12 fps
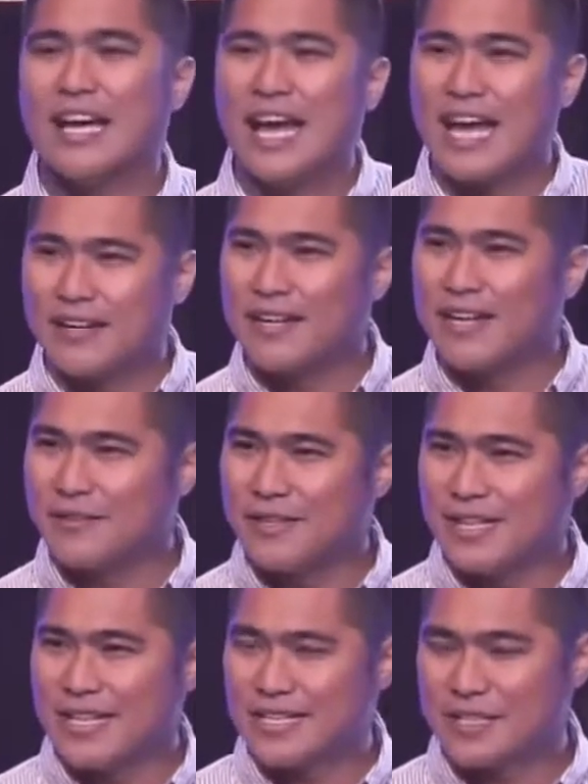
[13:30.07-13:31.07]
And here
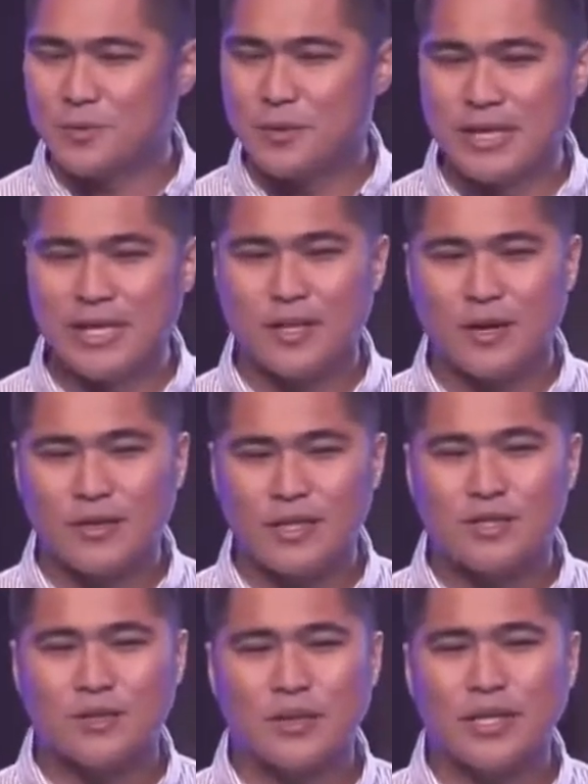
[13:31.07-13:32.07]
it is. Read it on the
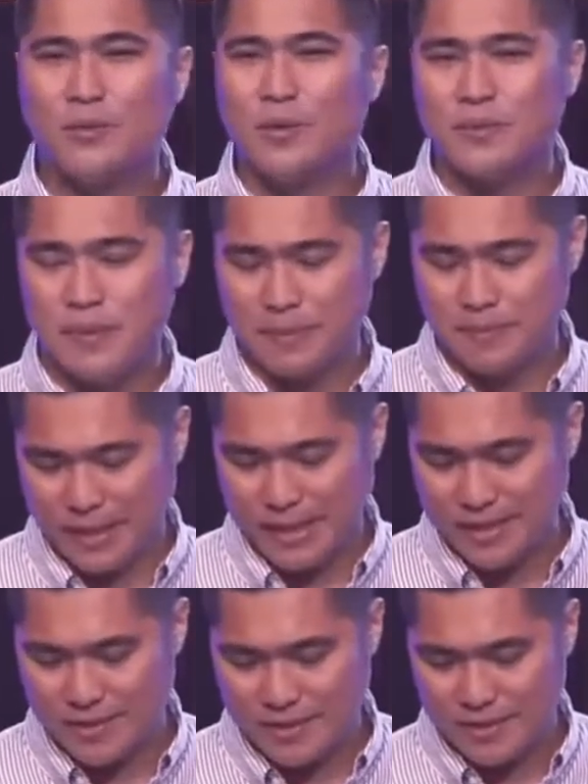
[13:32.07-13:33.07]
screen with me,
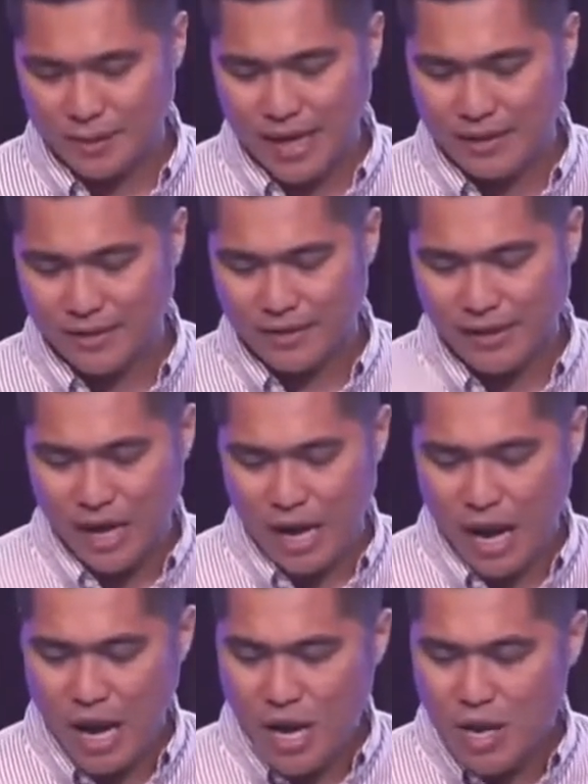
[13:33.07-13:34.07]
please, together.
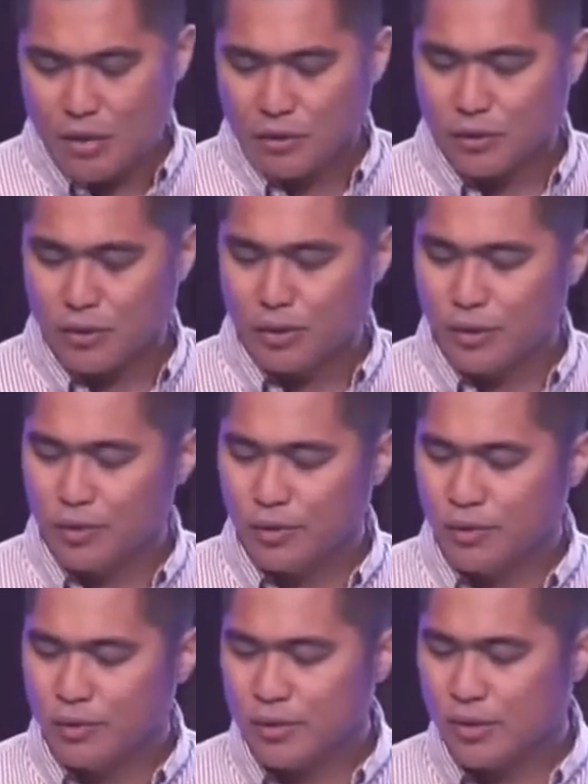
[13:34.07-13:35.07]

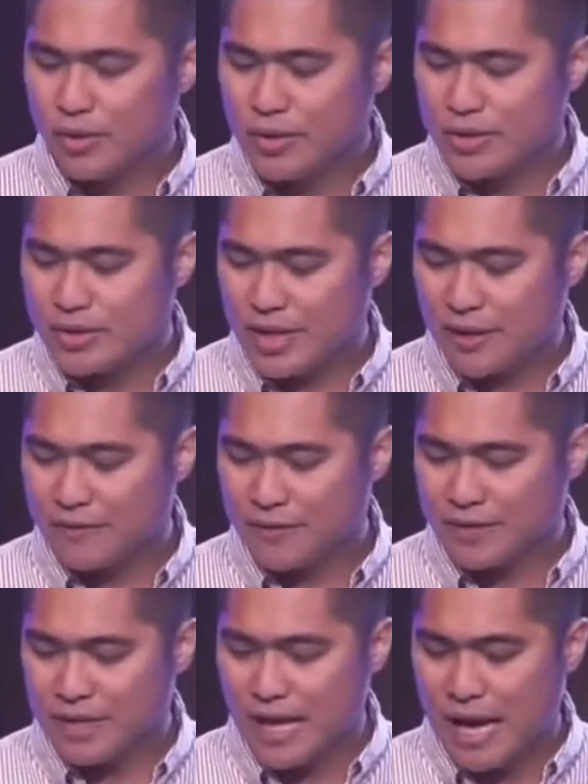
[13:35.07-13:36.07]
You
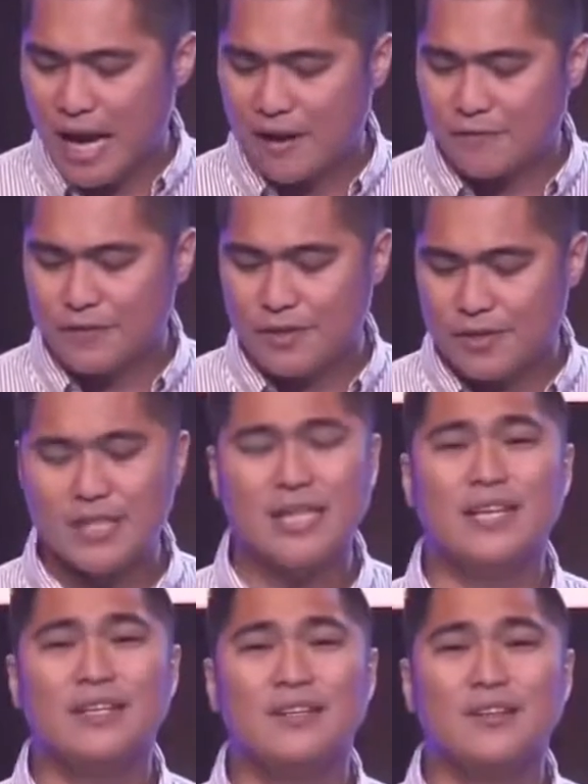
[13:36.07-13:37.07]
yourselves have
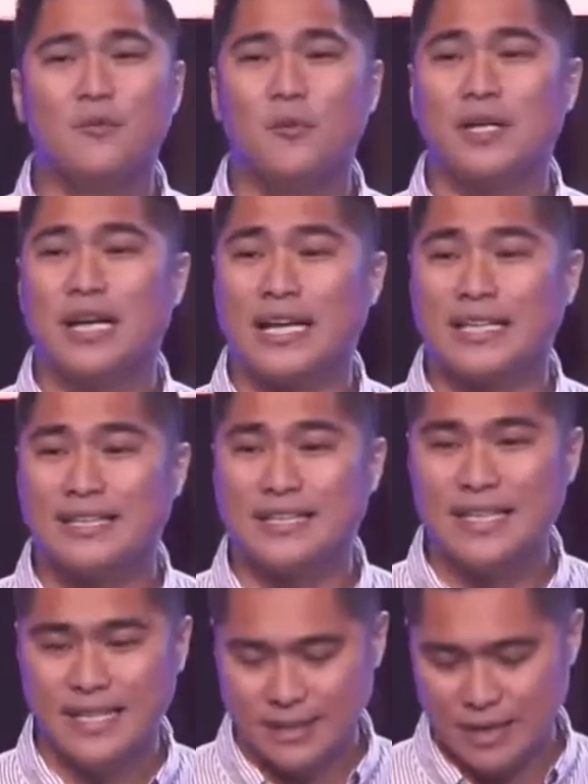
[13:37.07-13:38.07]
seen what I
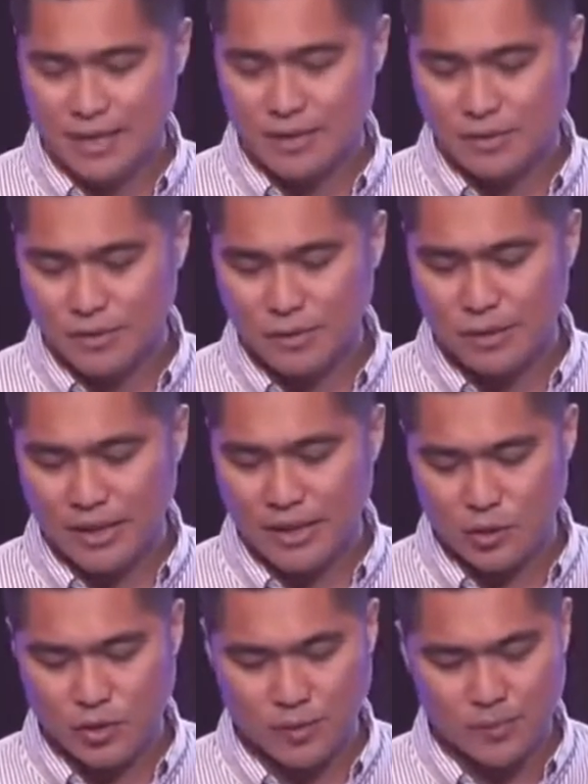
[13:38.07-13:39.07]
did to
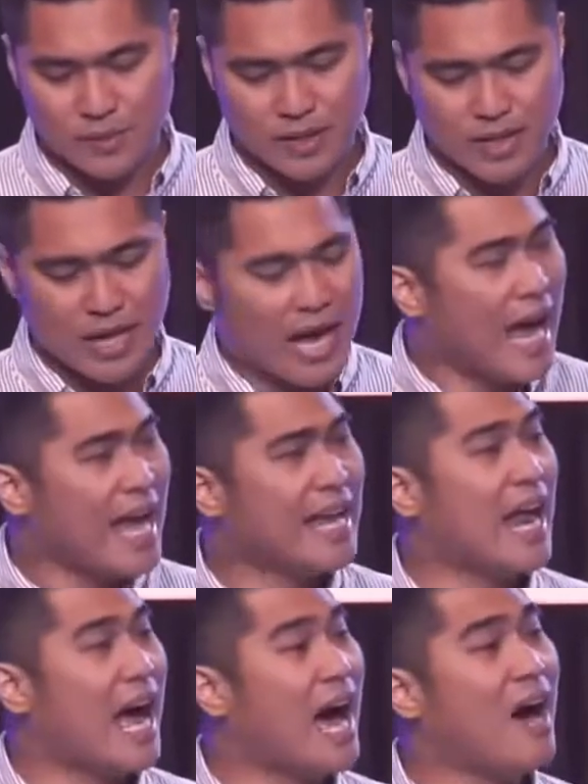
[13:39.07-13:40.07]
Egypt
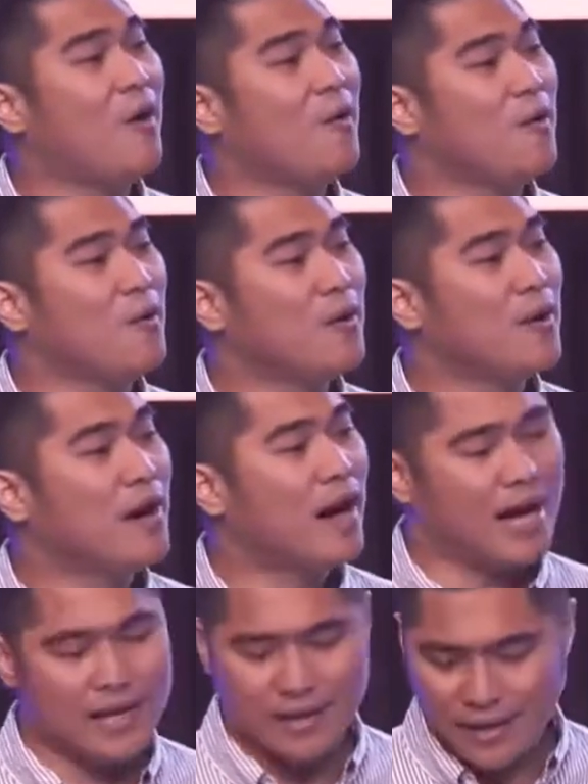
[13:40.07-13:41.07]
and how
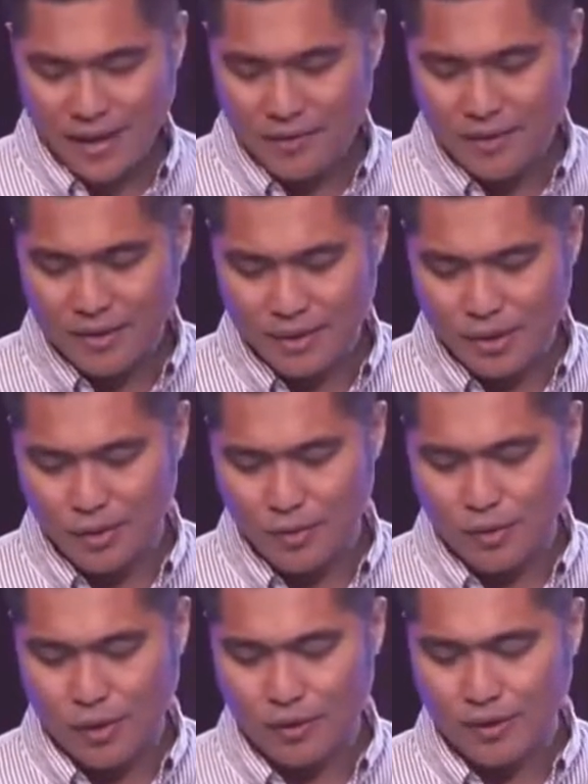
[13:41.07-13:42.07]
I carried
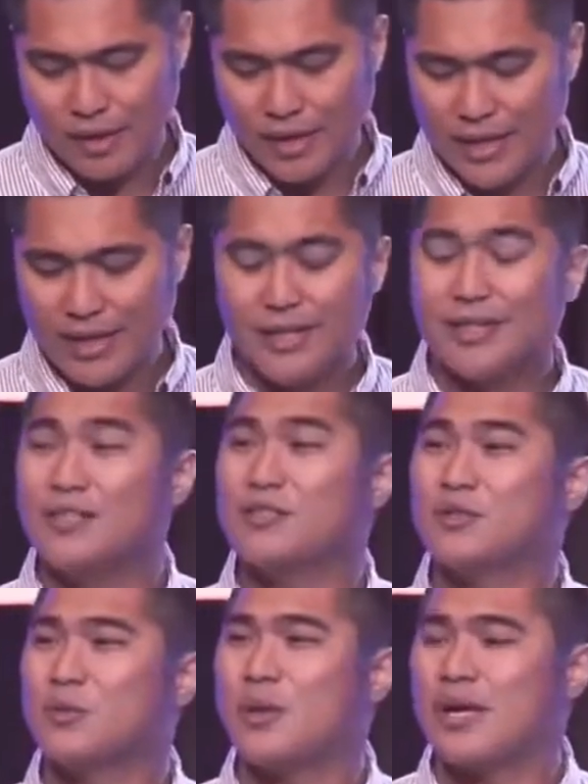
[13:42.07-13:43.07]
you on
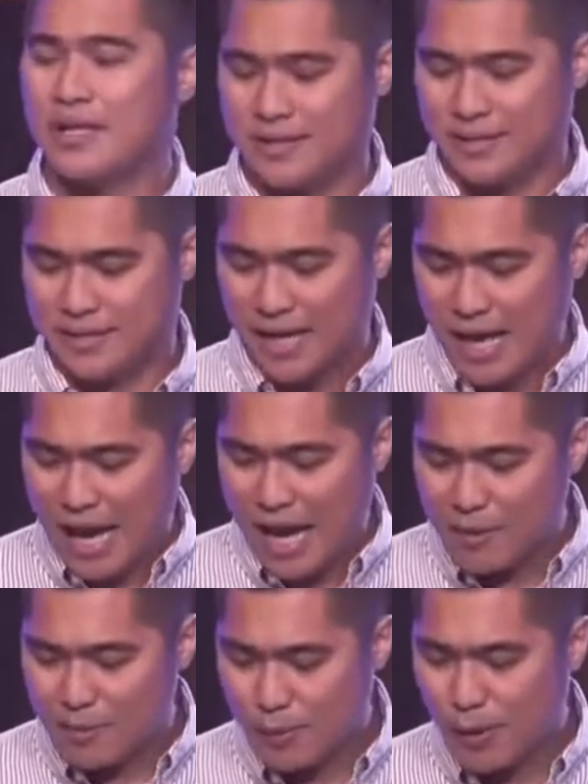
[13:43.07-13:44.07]
eagle's wings
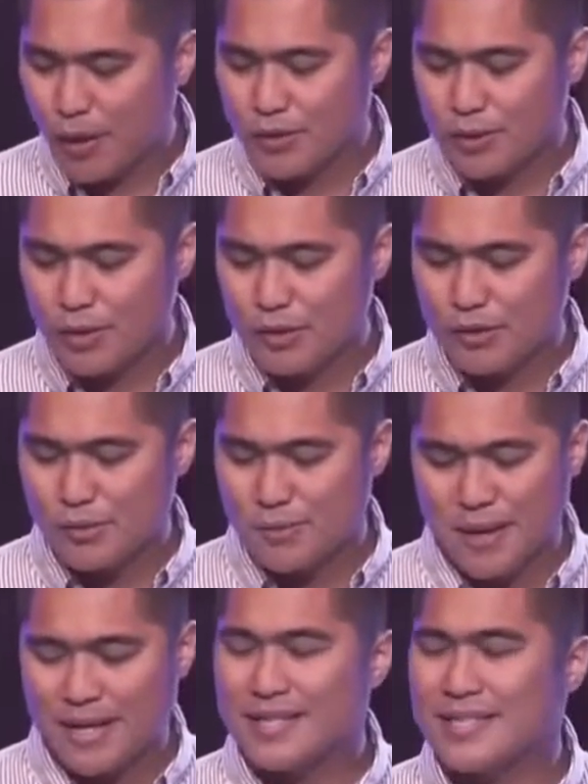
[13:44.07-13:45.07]
and brought you to
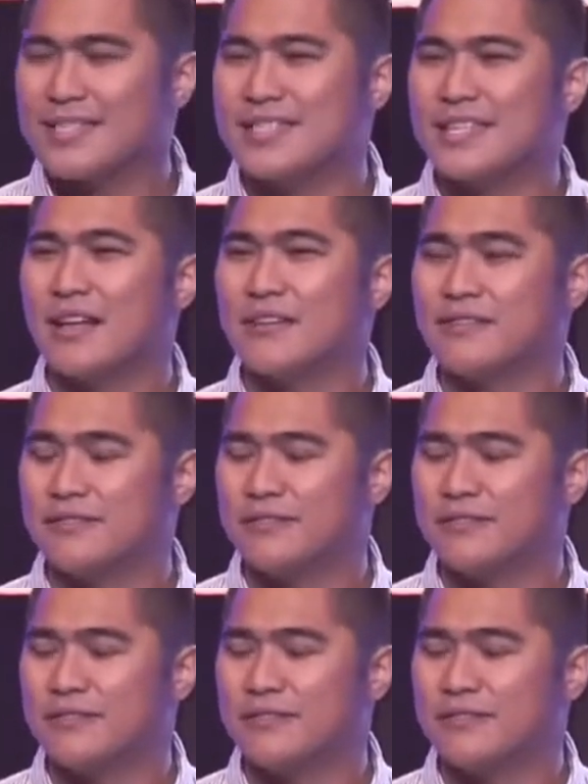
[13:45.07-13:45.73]
myself.